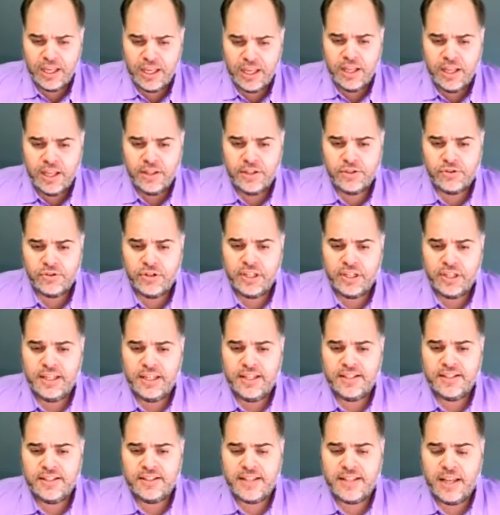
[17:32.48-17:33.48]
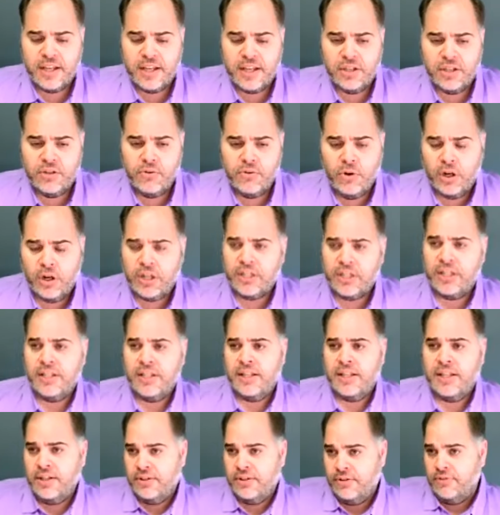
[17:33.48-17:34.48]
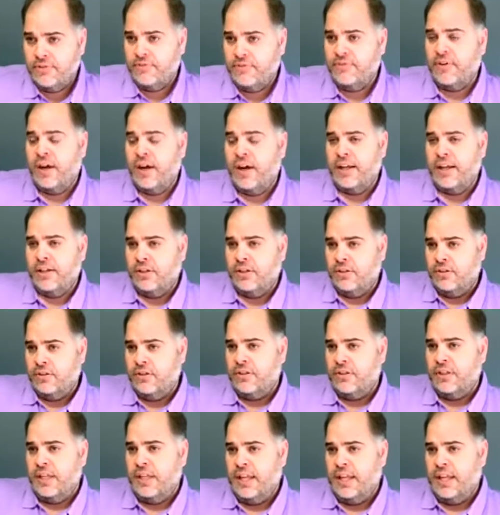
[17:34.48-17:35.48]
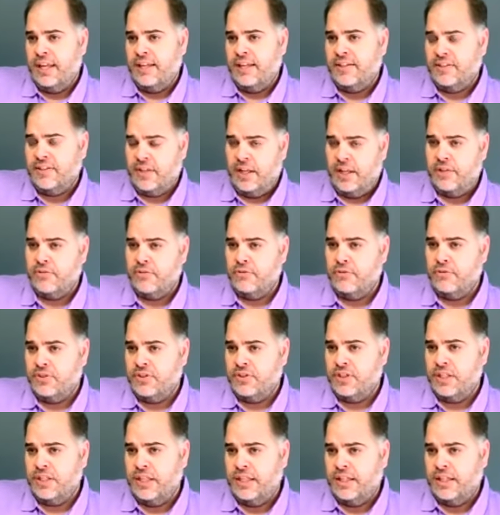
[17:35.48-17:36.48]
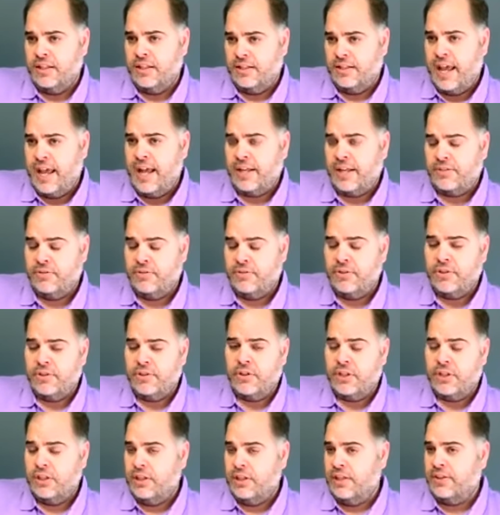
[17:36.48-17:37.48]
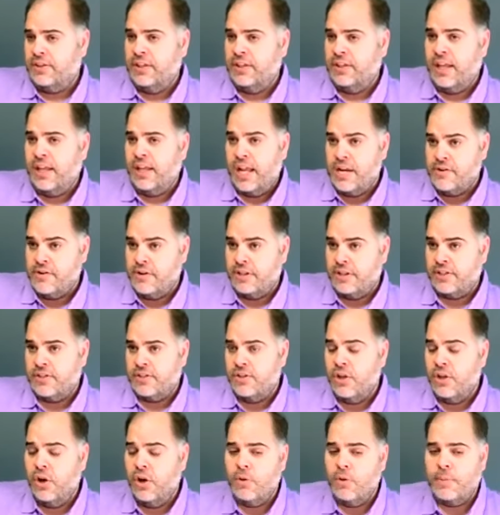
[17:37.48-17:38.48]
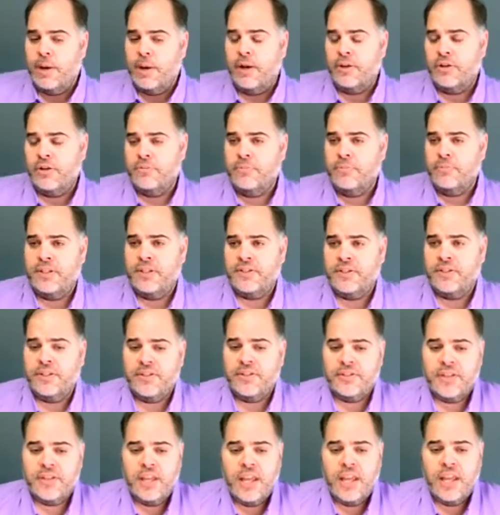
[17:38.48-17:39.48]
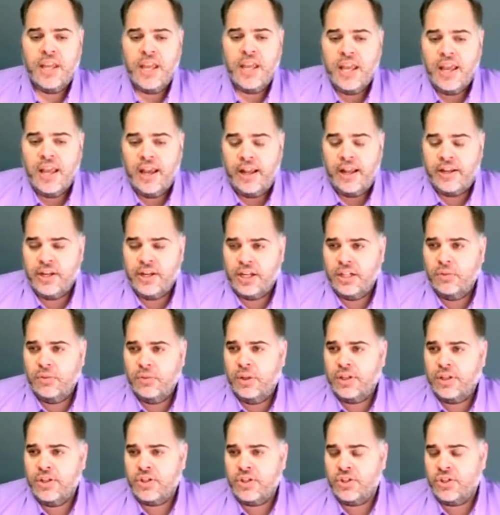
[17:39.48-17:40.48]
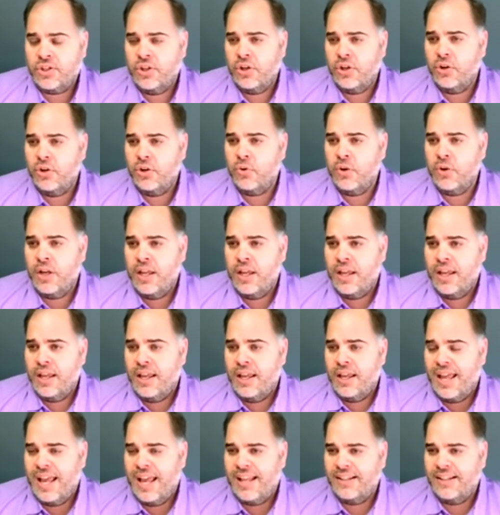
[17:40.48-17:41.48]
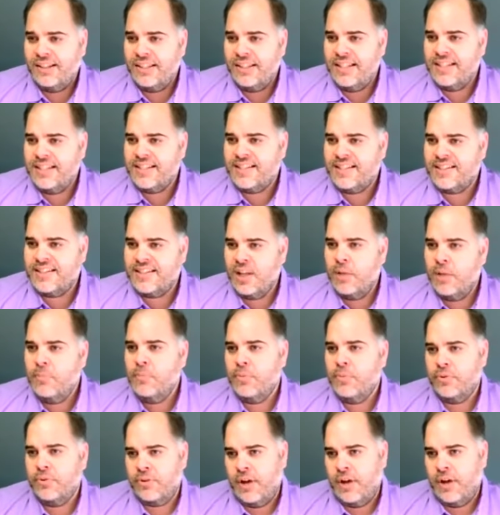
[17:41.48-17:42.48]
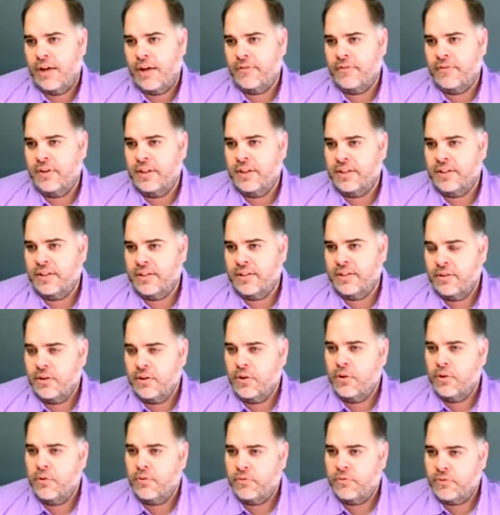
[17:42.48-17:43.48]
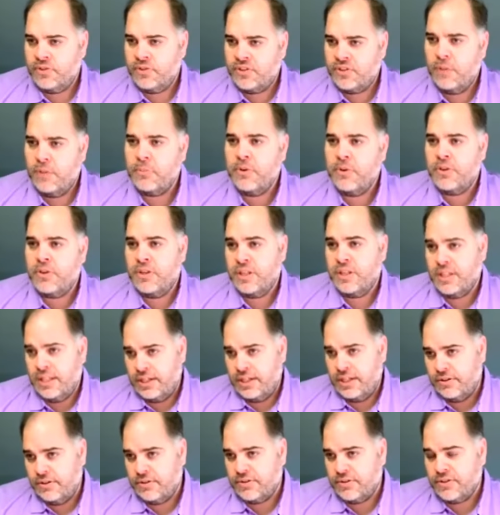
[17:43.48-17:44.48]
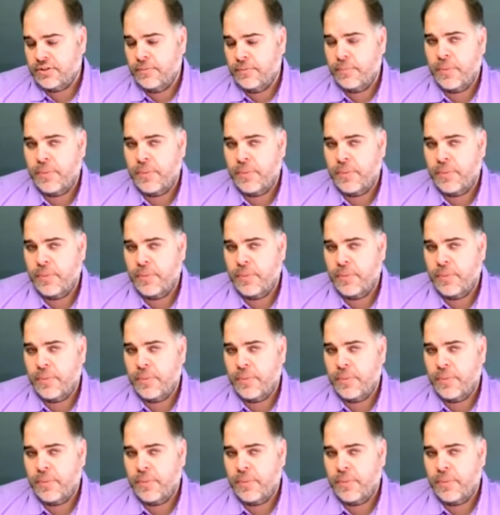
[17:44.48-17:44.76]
The trick is that you are going to need to file a Schedule C tax return and let the IRS know about your business. And you're going to want to show at least some profit some of the years.